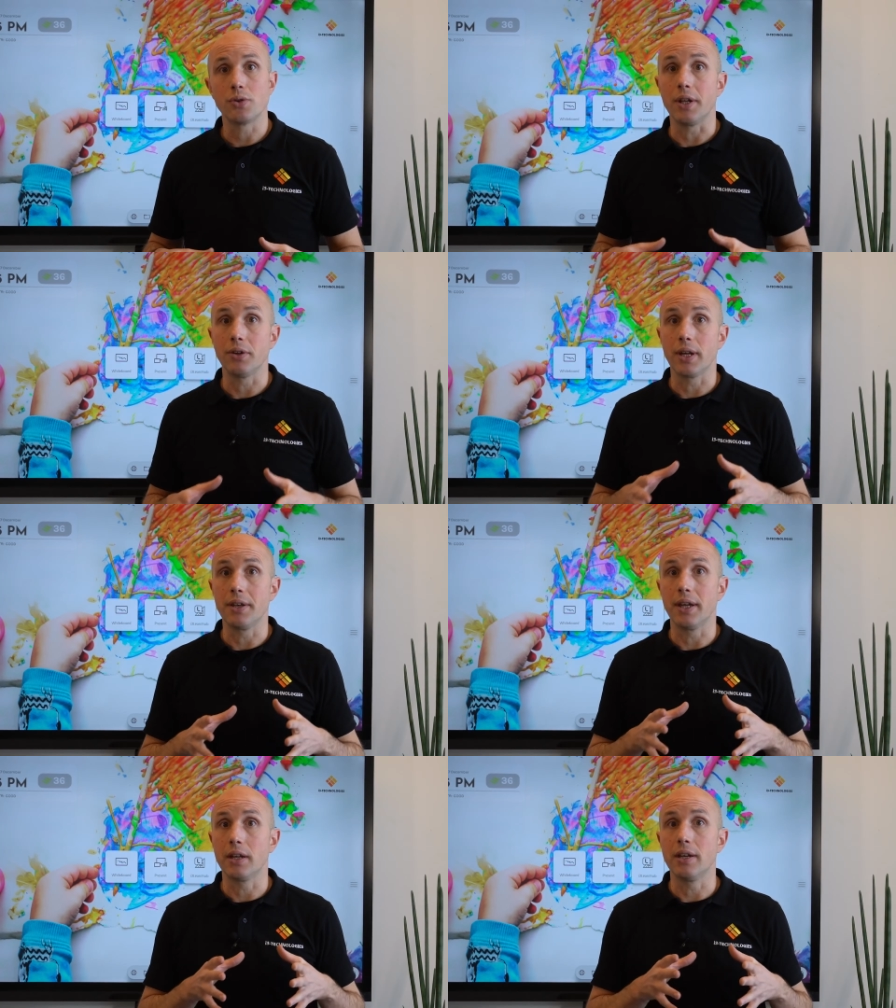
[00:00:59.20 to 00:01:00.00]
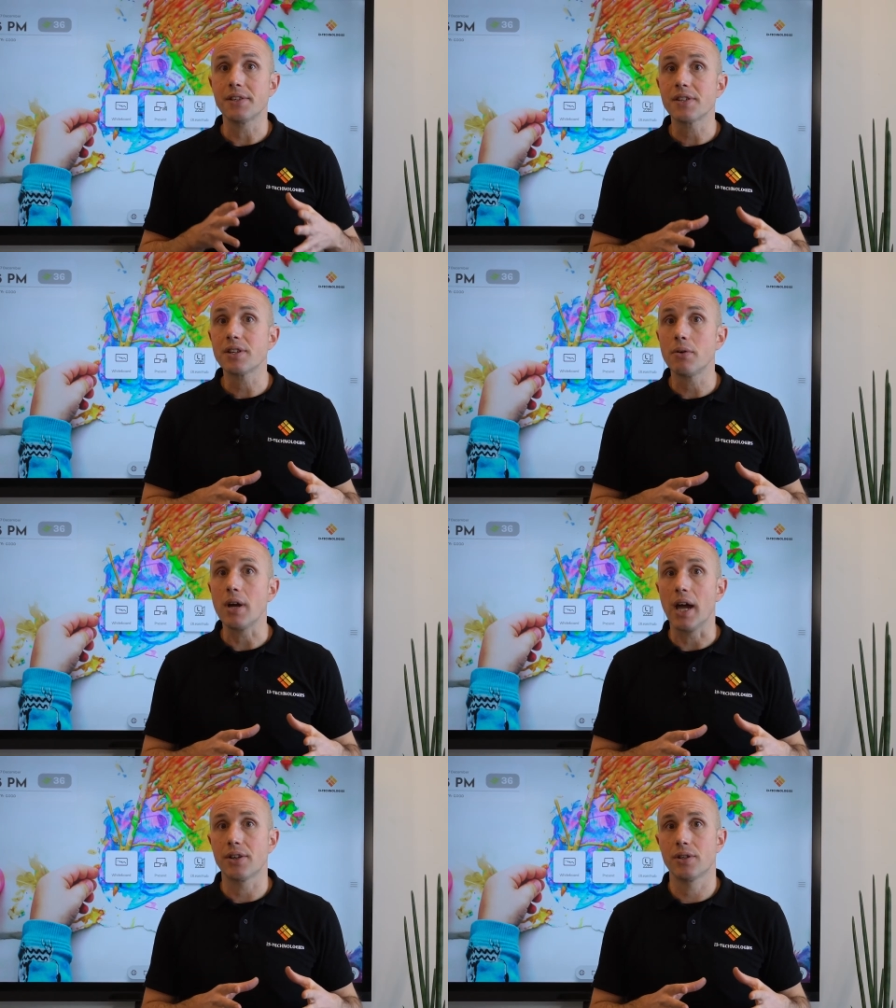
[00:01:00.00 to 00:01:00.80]
so that you can take the necessary
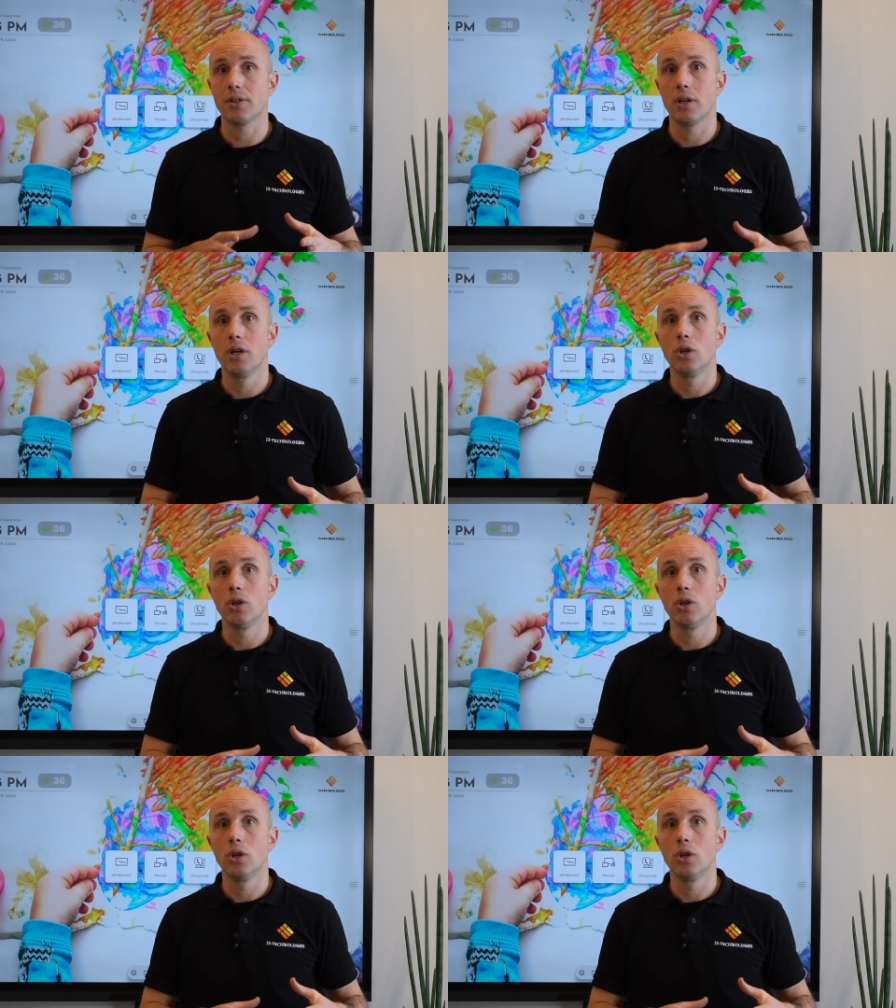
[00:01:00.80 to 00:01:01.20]
action